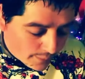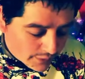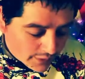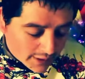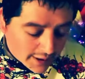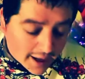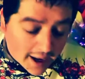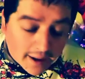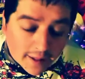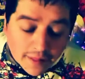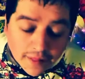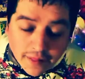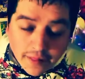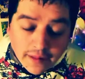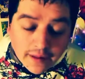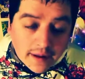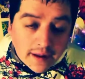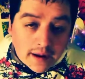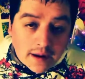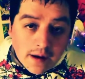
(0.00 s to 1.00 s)
death
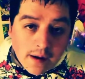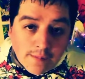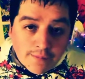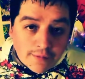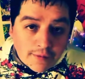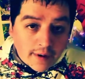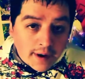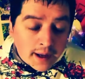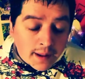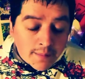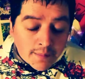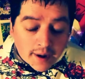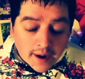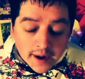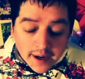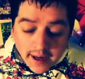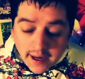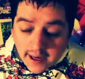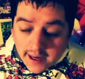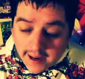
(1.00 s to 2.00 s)
can come for
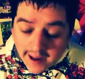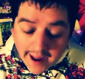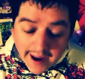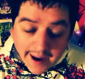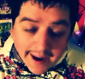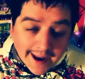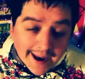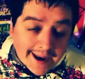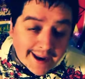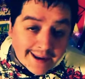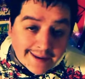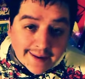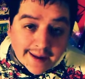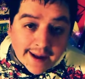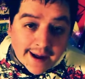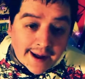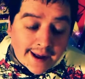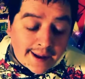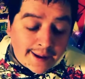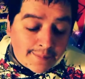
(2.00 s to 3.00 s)
anybody at any
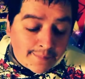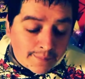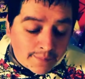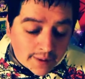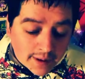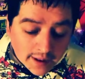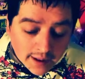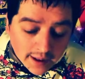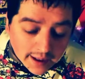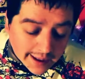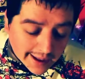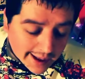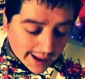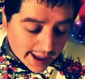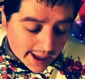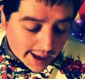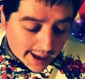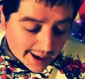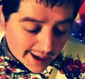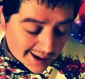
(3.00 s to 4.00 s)
time,
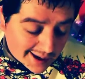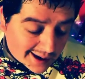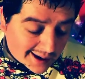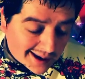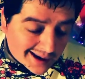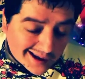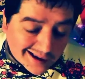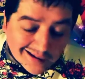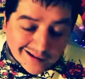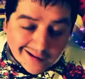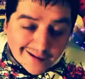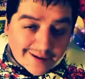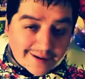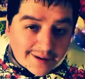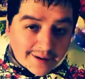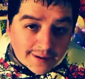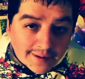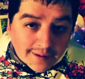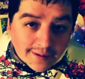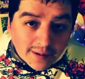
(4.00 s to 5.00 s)
and it
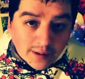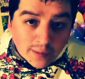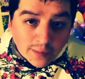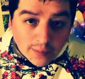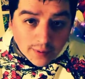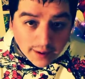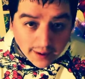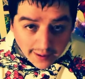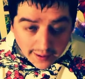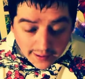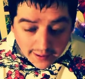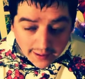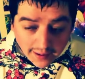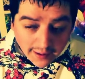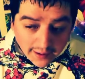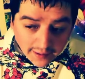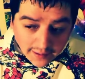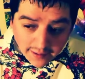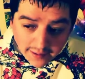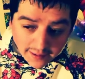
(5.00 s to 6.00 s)
just really
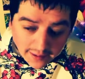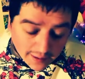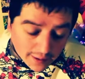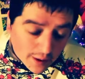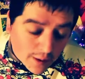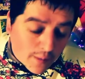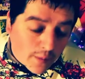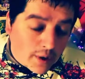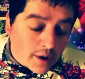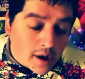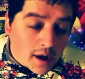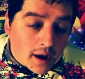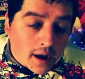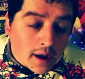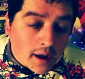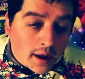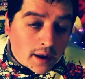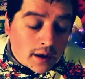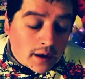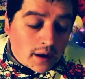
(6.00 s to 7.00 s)
sucks. And going
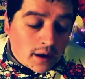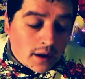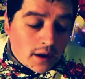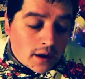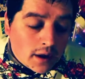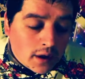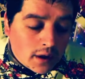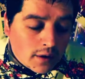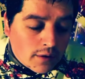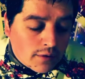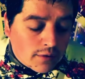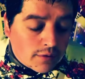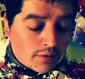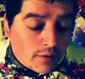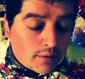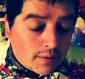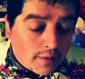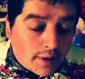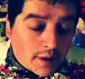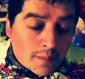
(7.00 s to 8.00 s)
on
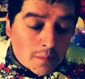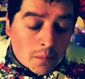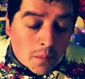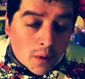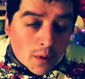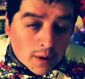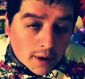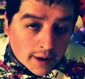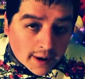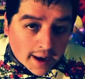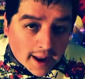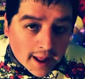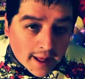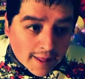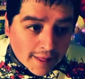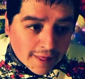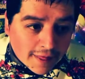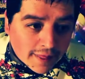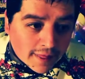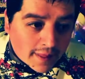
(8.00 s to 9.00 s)
to some more
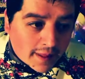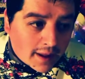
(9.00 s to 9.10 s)
death